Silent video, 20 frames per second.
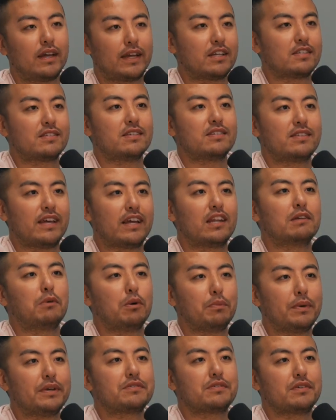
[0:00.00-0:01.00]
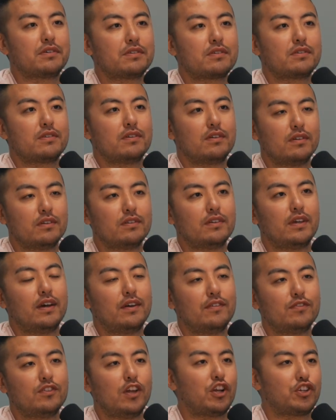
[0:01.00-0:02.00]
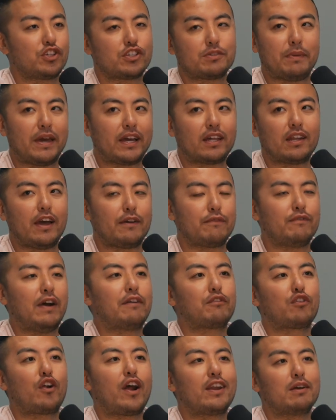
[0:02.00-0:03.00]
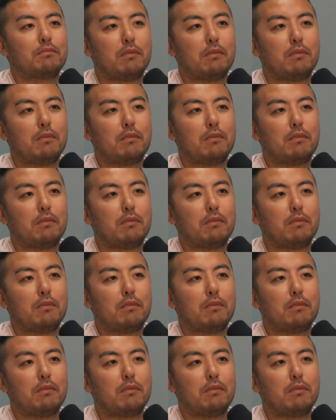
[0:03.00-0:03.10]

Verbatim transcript: Like a sustainable business. Yeah, a sustainable business. Not just make like $5,000